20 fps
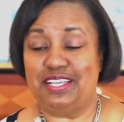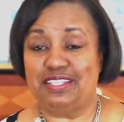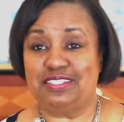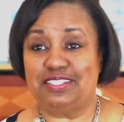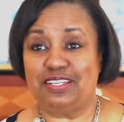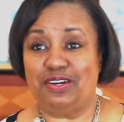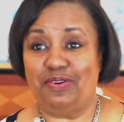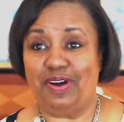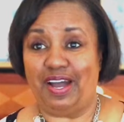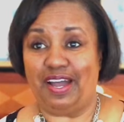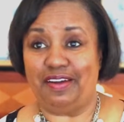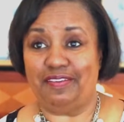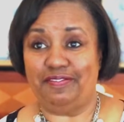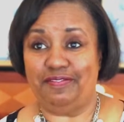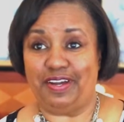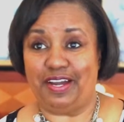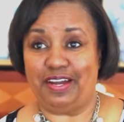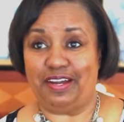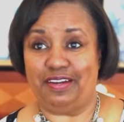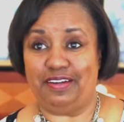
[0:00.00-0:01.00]
And so I,
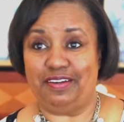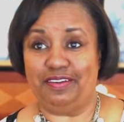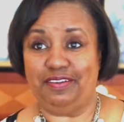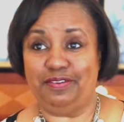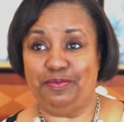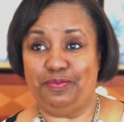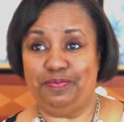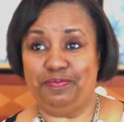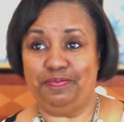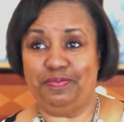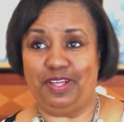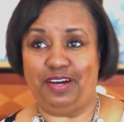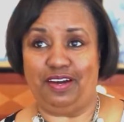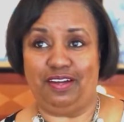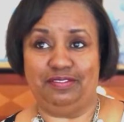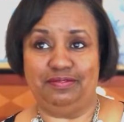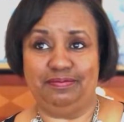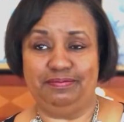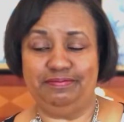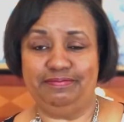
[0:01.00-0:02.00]
I
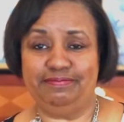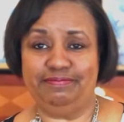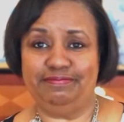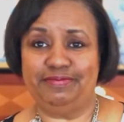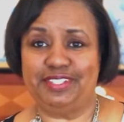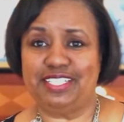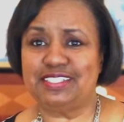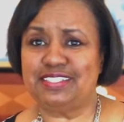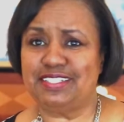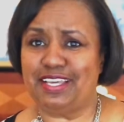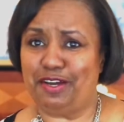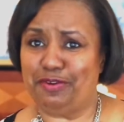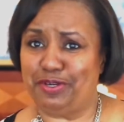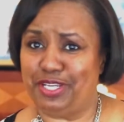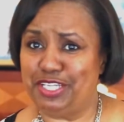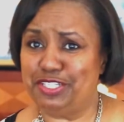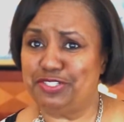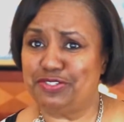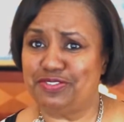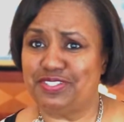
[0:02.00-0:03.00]
thought, hmm, this
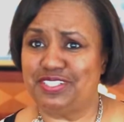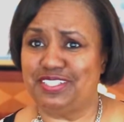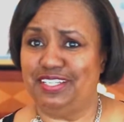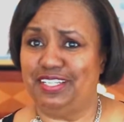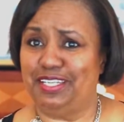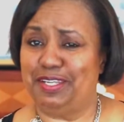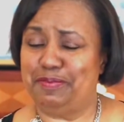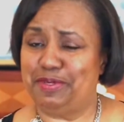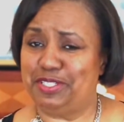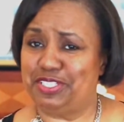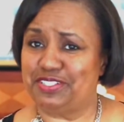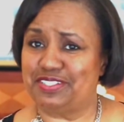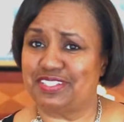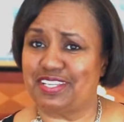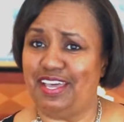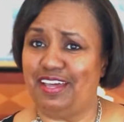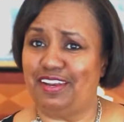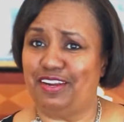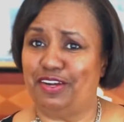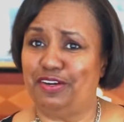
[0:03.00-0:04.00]
sounds interesting. Let me
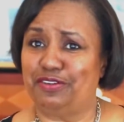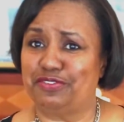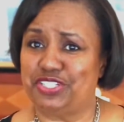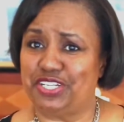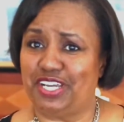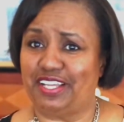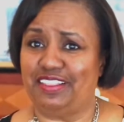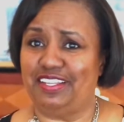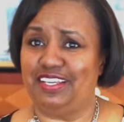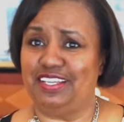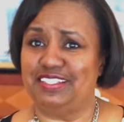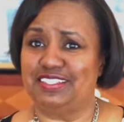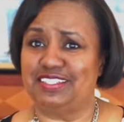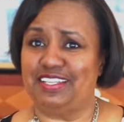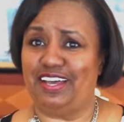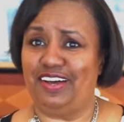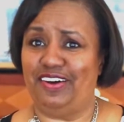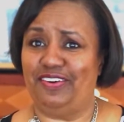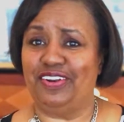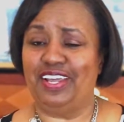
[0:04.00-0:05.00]
just kind of go check
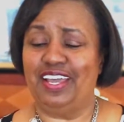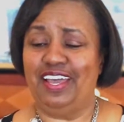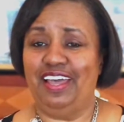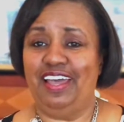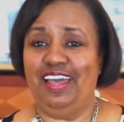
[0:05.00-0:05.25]
things out.